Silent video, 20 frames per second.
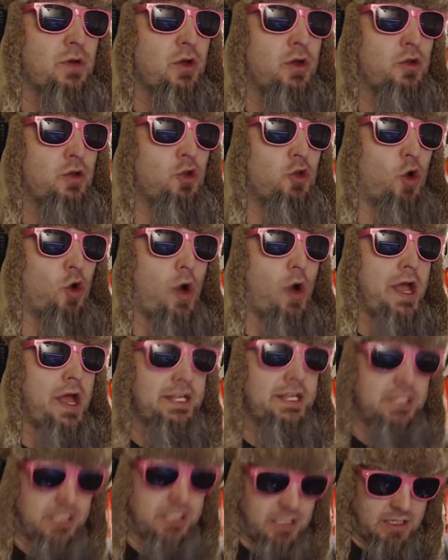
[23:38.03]

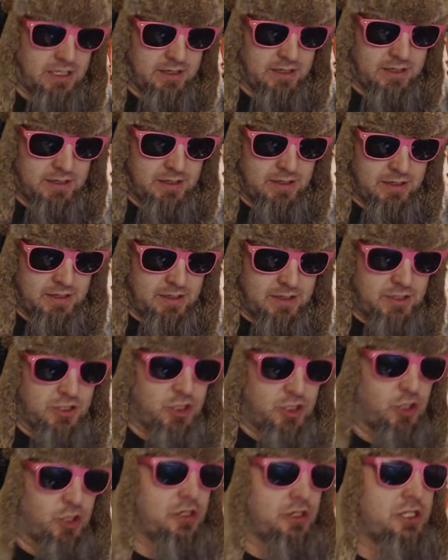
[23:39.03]
noise
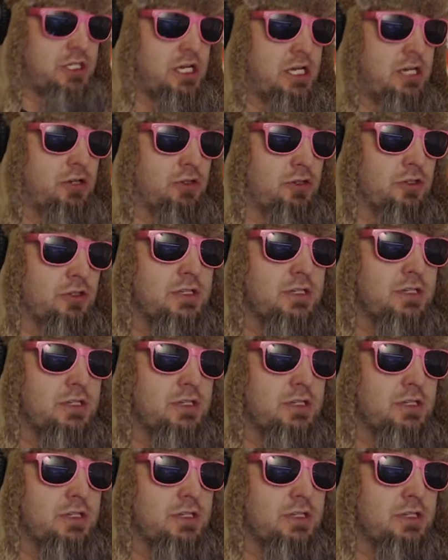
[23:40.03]
to your signal.